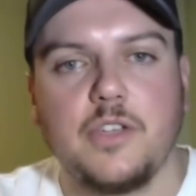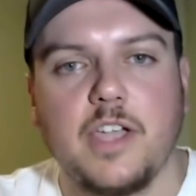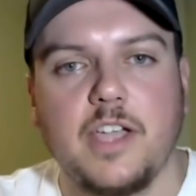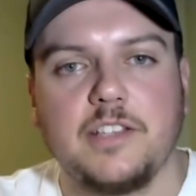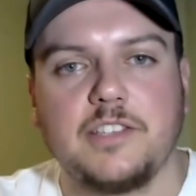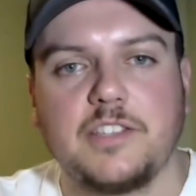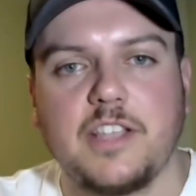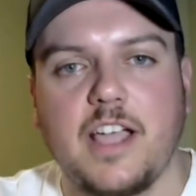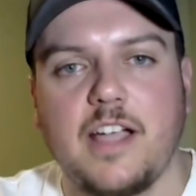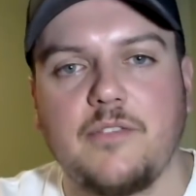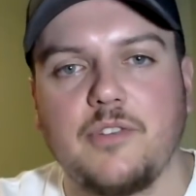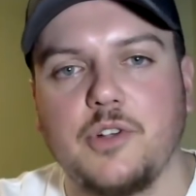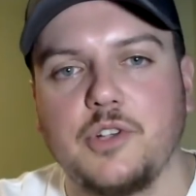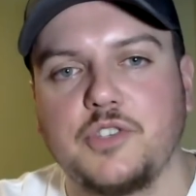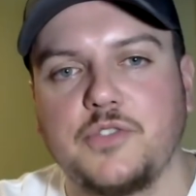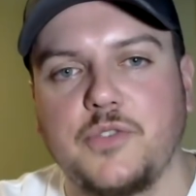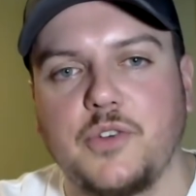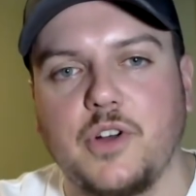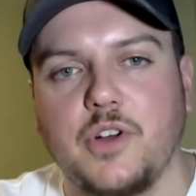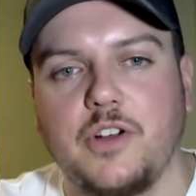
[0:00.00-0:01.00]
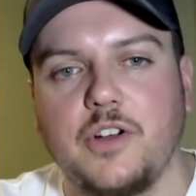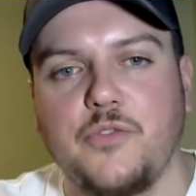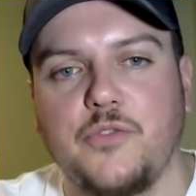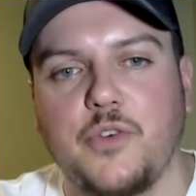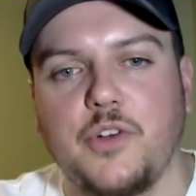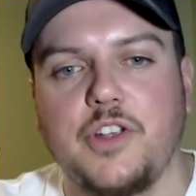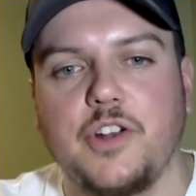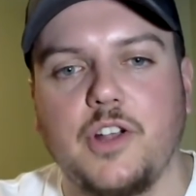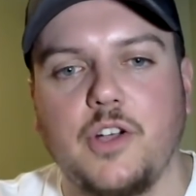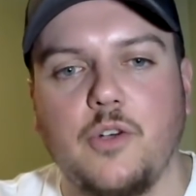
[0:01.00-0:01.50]
you again, Stavros, for
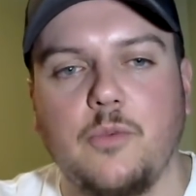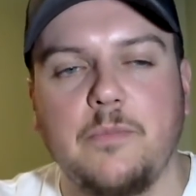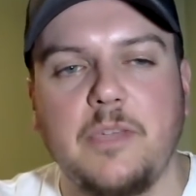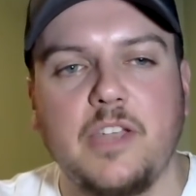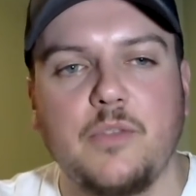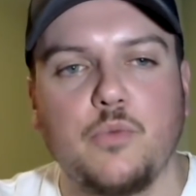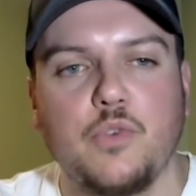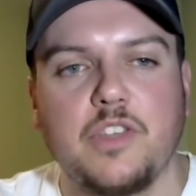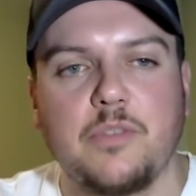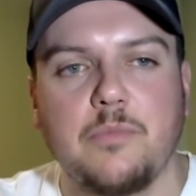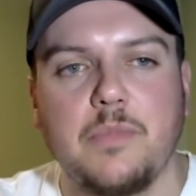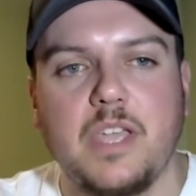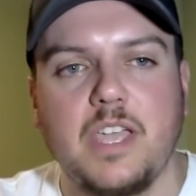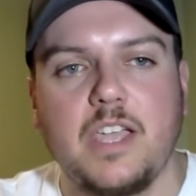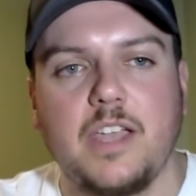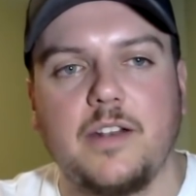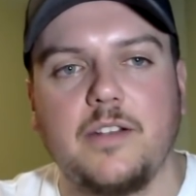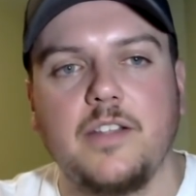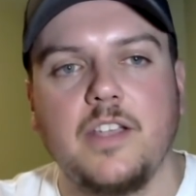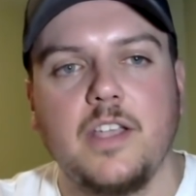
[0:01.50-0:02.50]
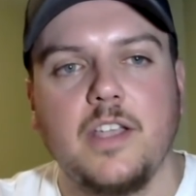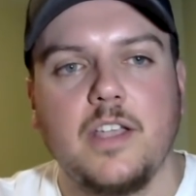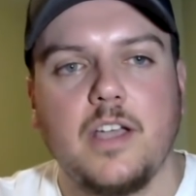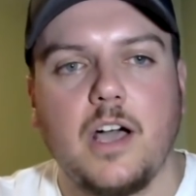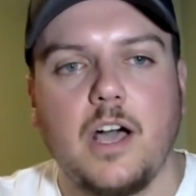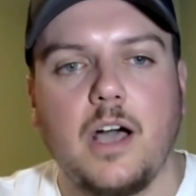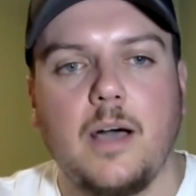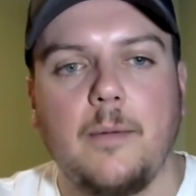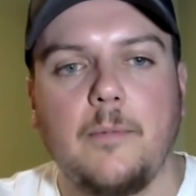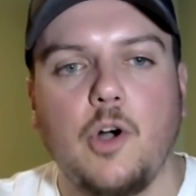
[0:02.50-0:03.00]
you know, meeting with me, and
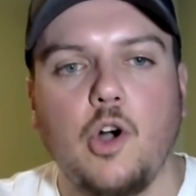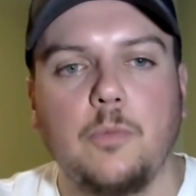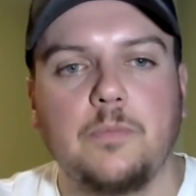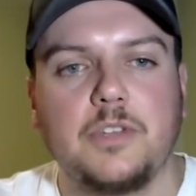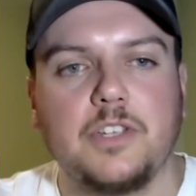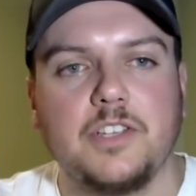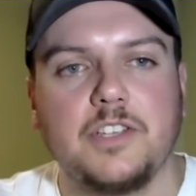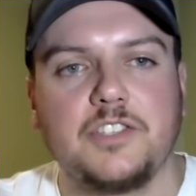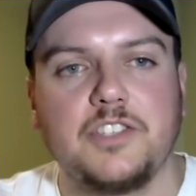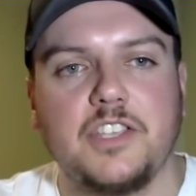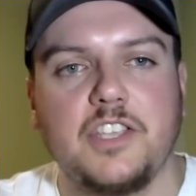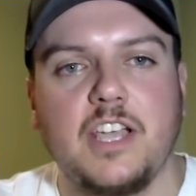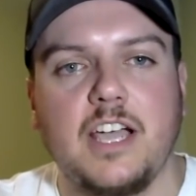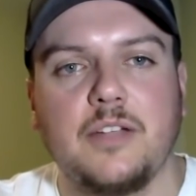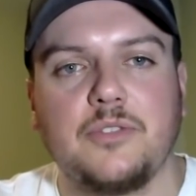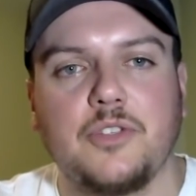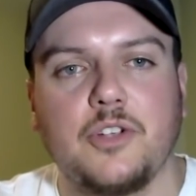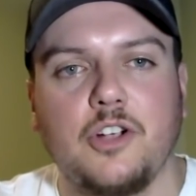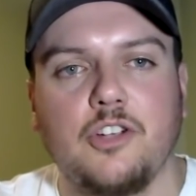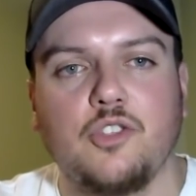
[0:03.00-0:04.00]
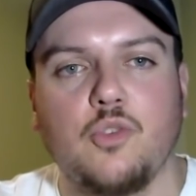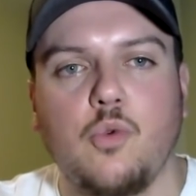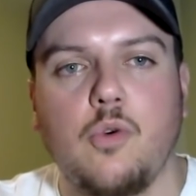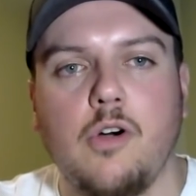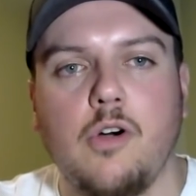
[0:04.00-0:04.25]
hope to see you out there on the